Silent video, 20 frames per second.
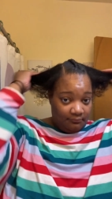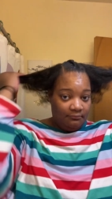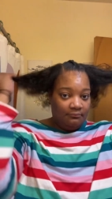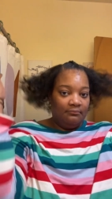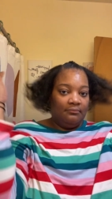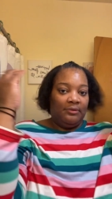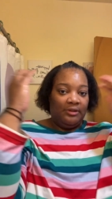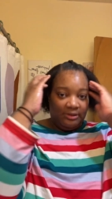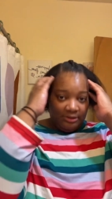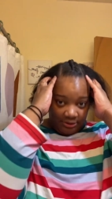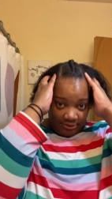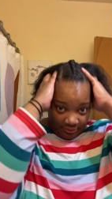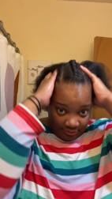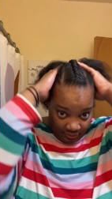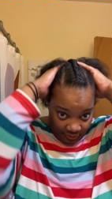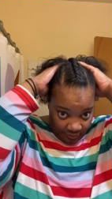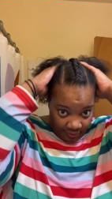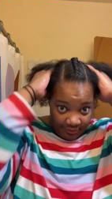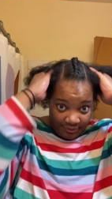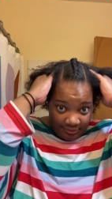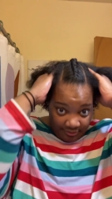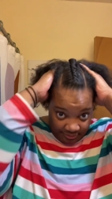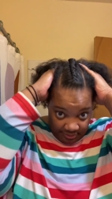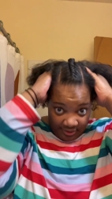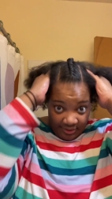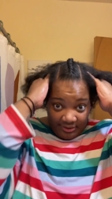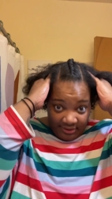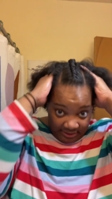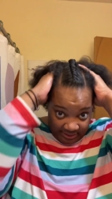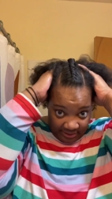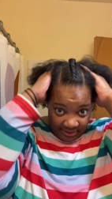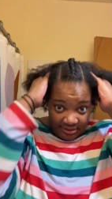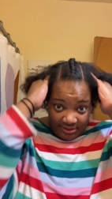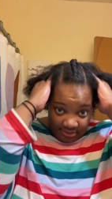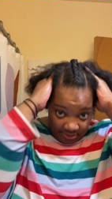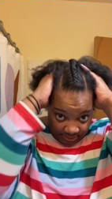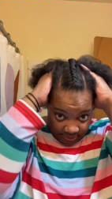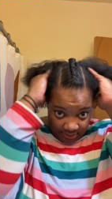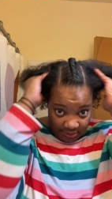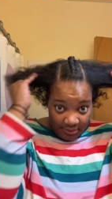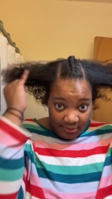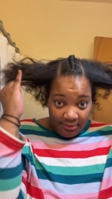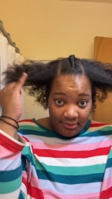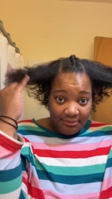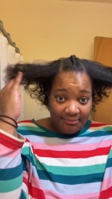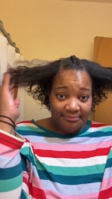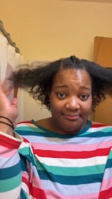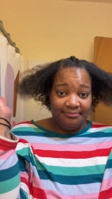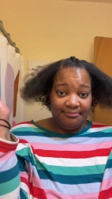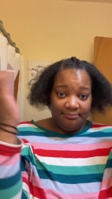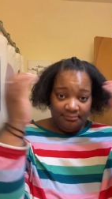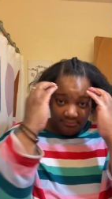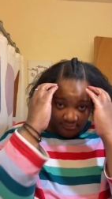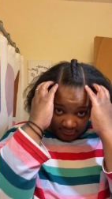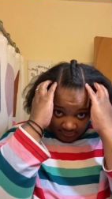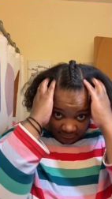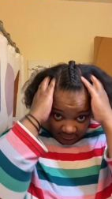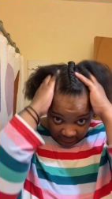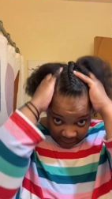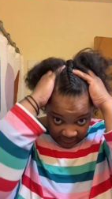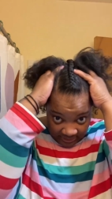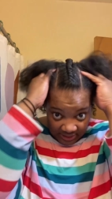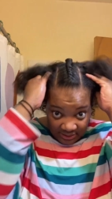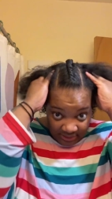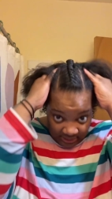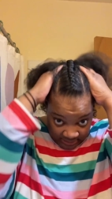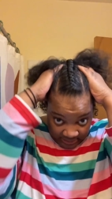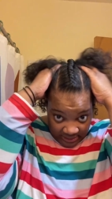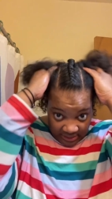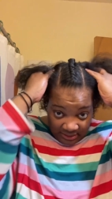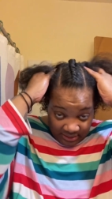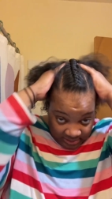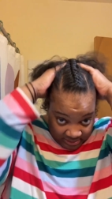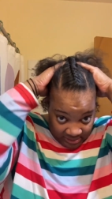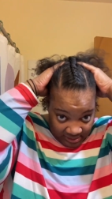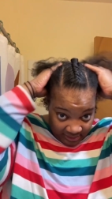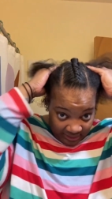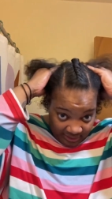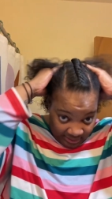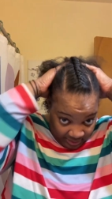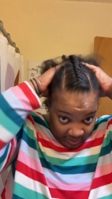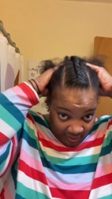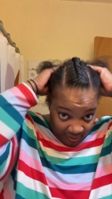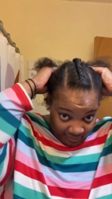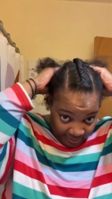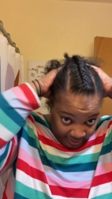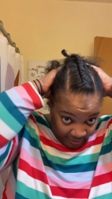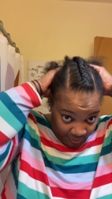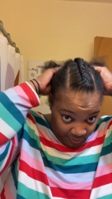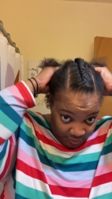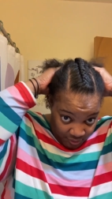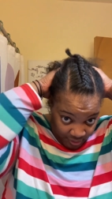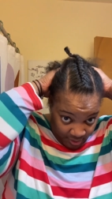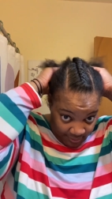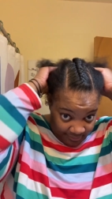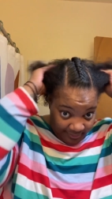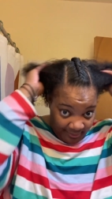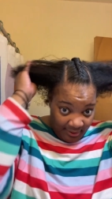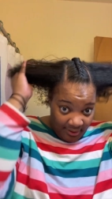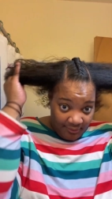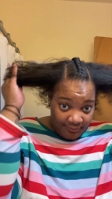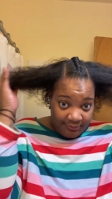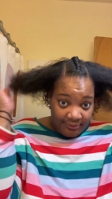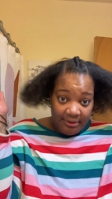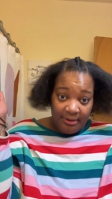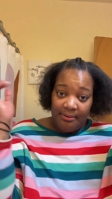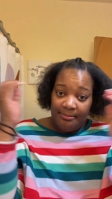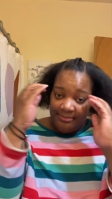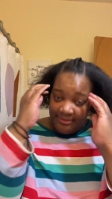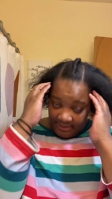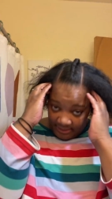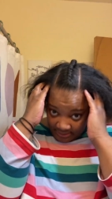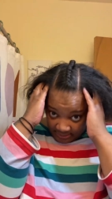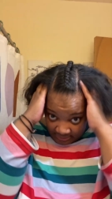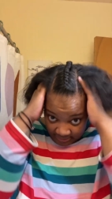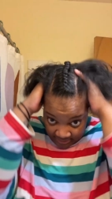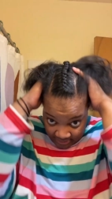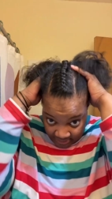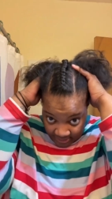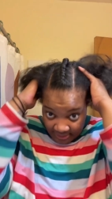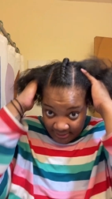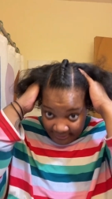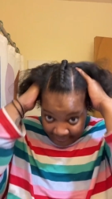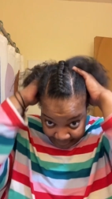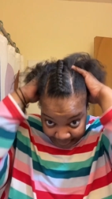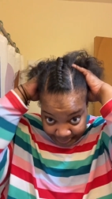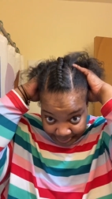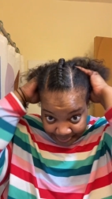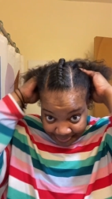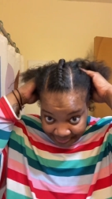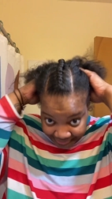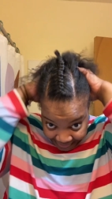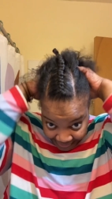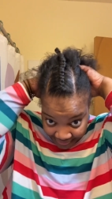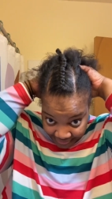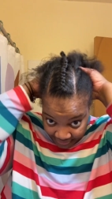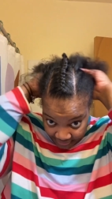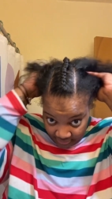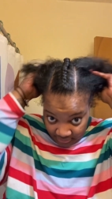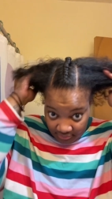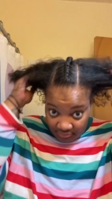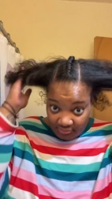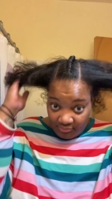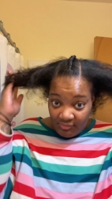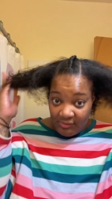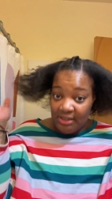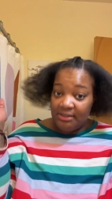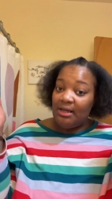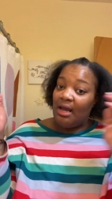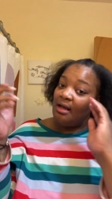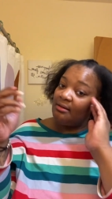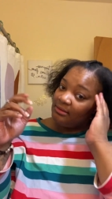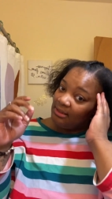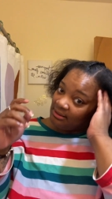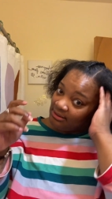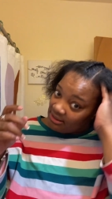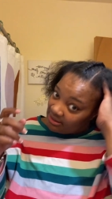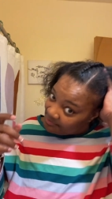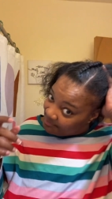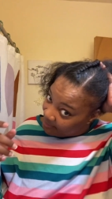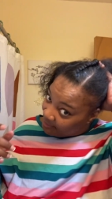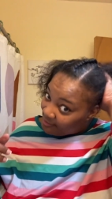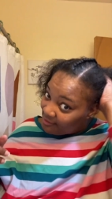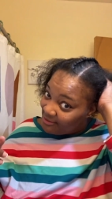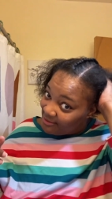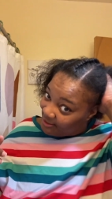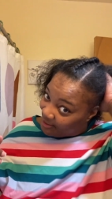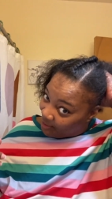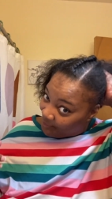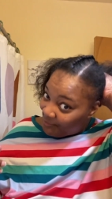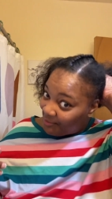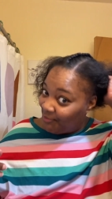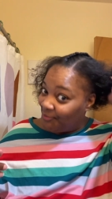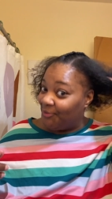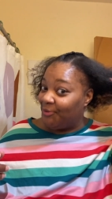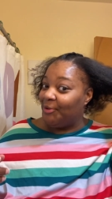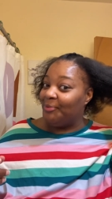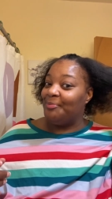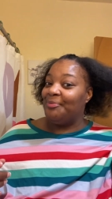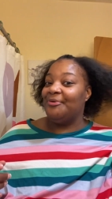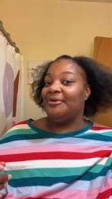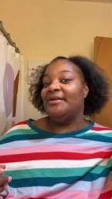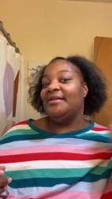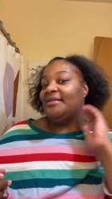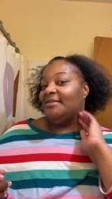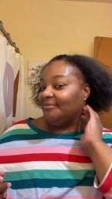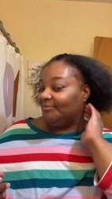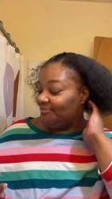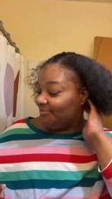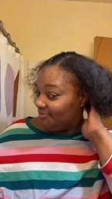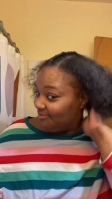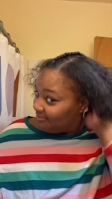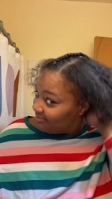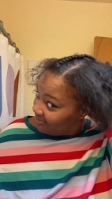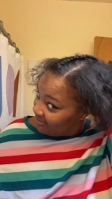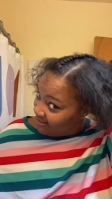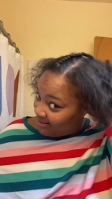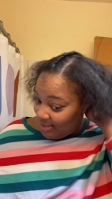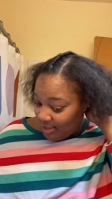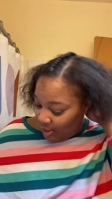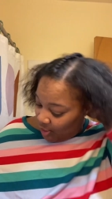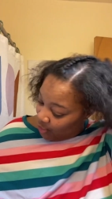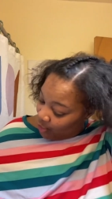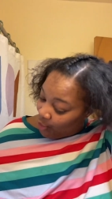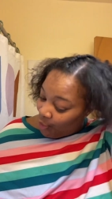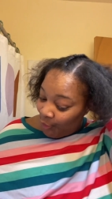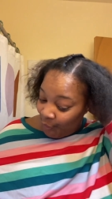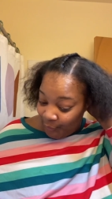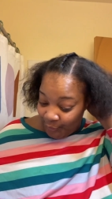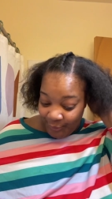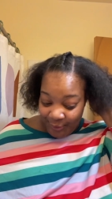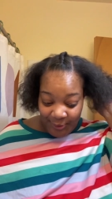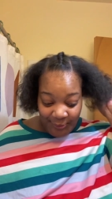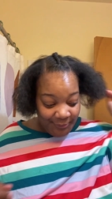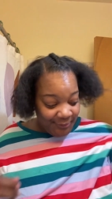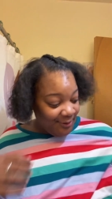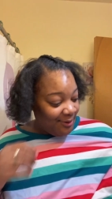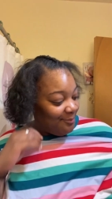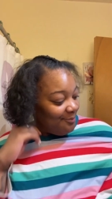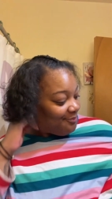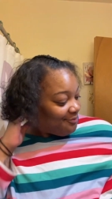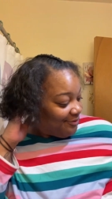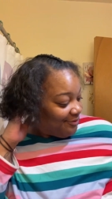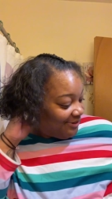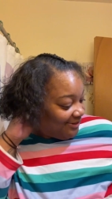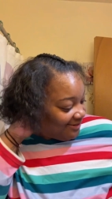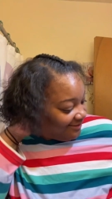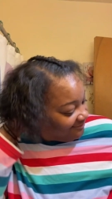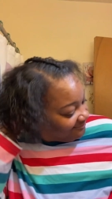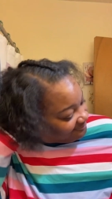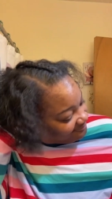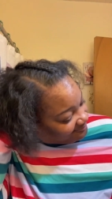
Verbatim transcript: Make sure you're going through your hair to um get all that oil rubbed in good. Y'all think this ponytail gonna be real pretty. Real, real pretty.